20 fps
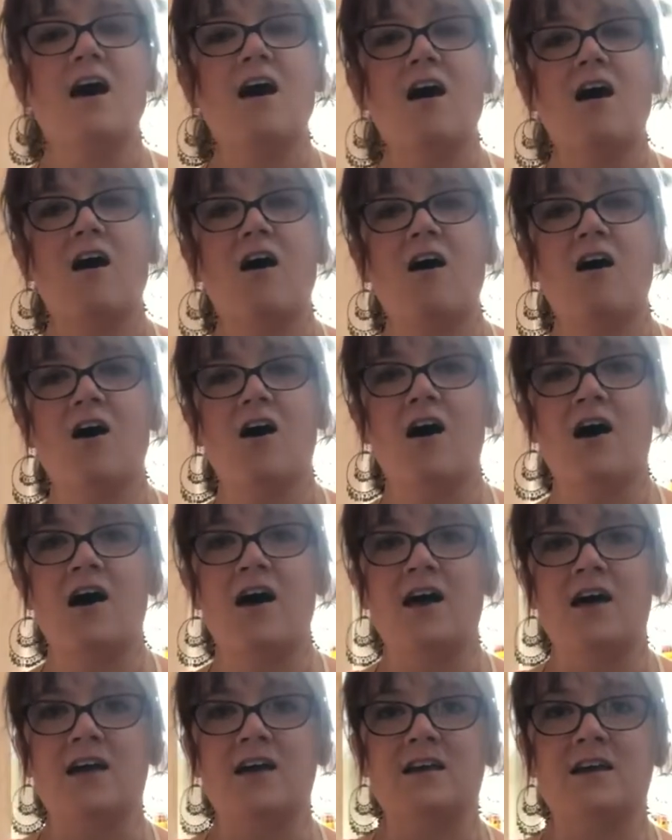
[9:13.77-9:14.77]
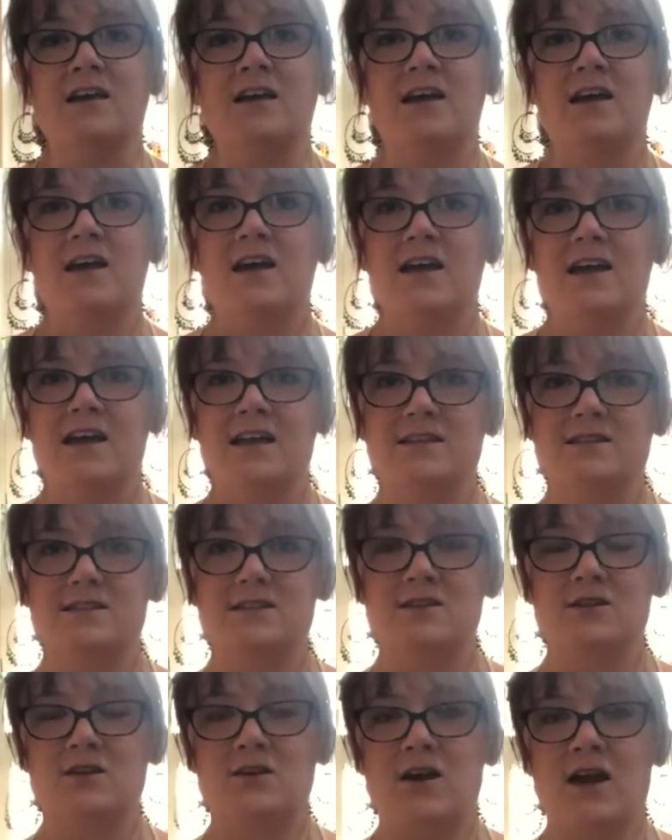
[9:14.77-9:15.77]
on
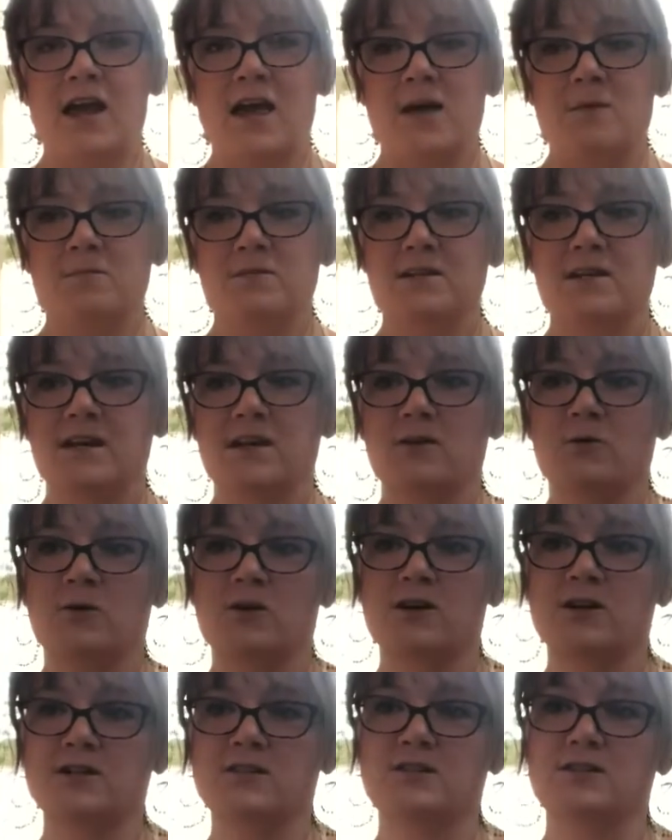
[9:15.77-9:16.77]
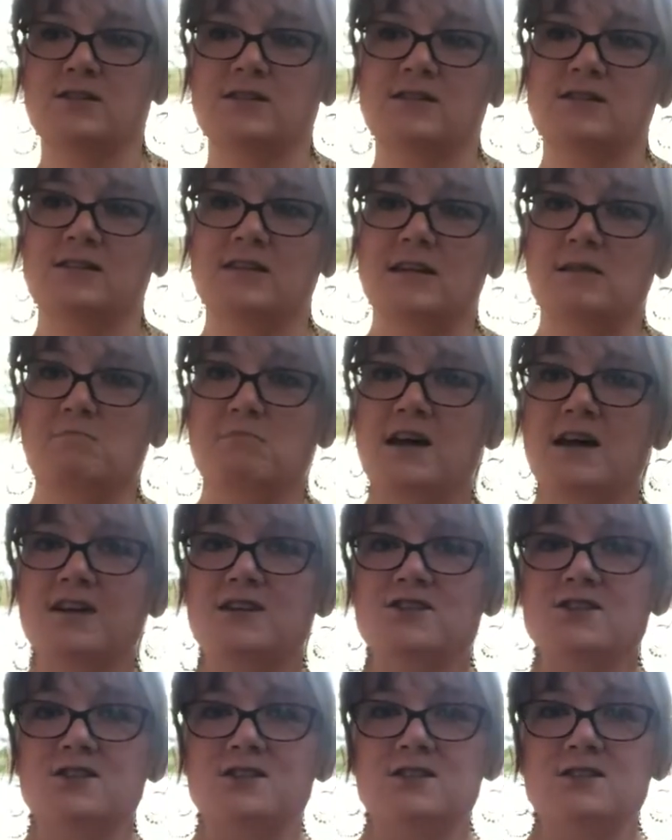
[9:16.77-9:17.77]
Instagram in order to see
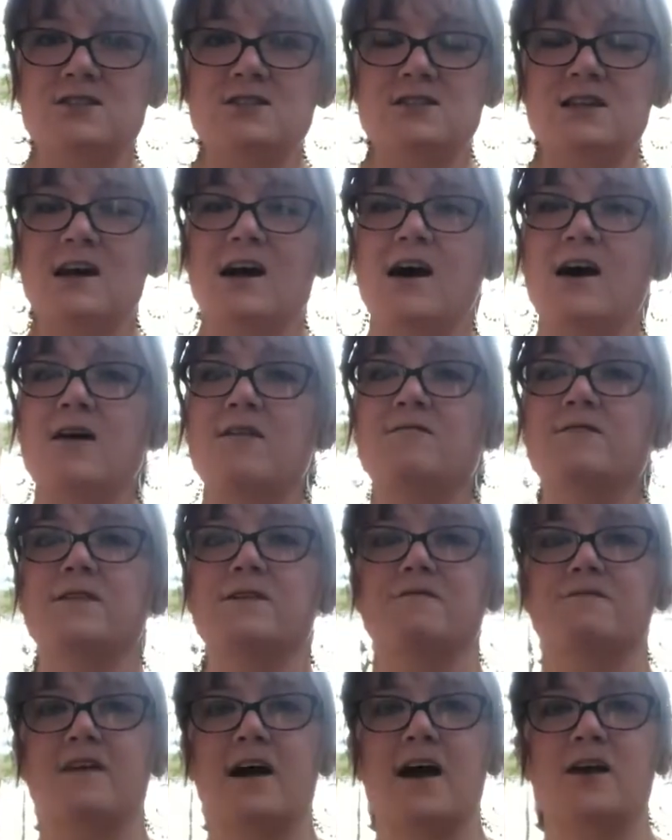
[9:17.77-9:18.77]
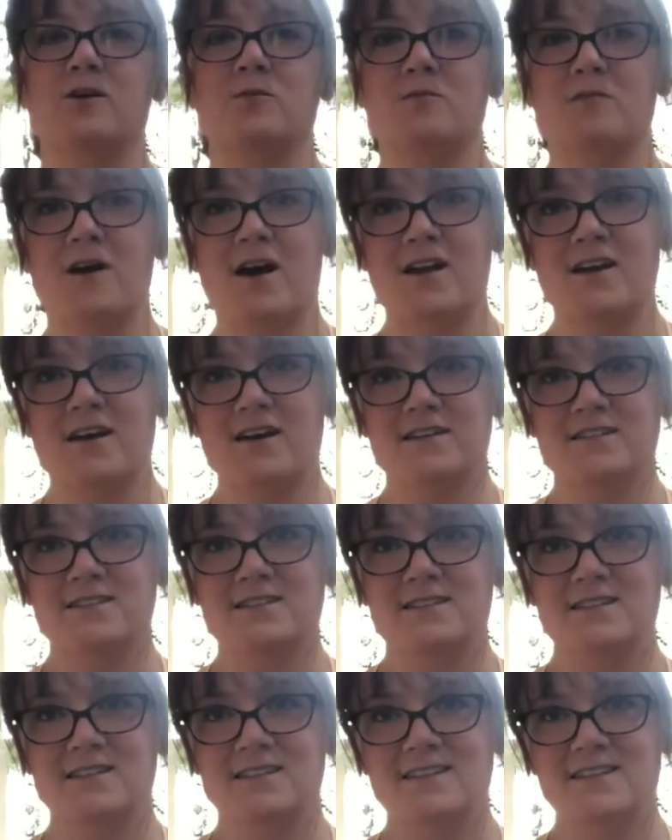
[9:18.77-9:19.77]
pictures of the final product.
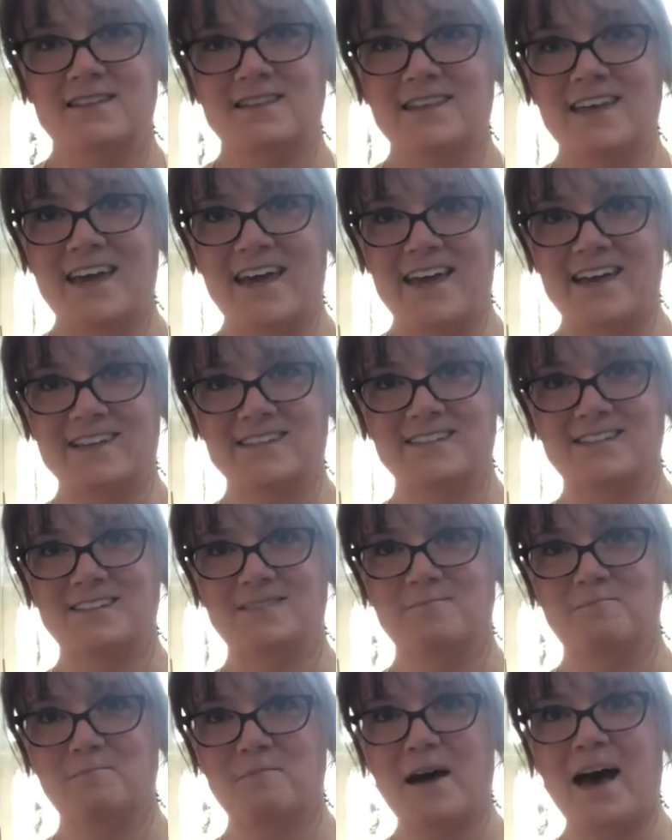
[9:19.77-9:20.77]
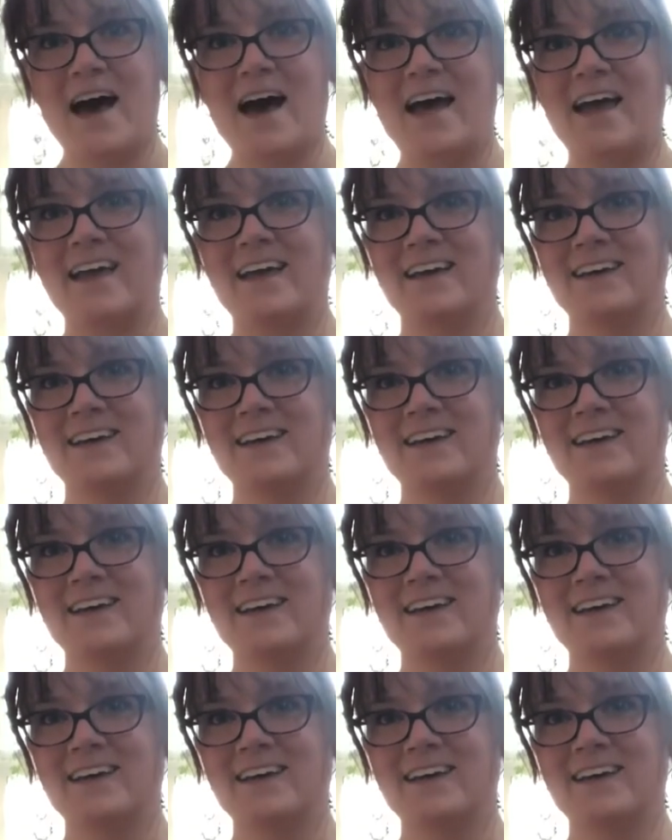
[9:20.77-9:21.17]
Thanks, bye.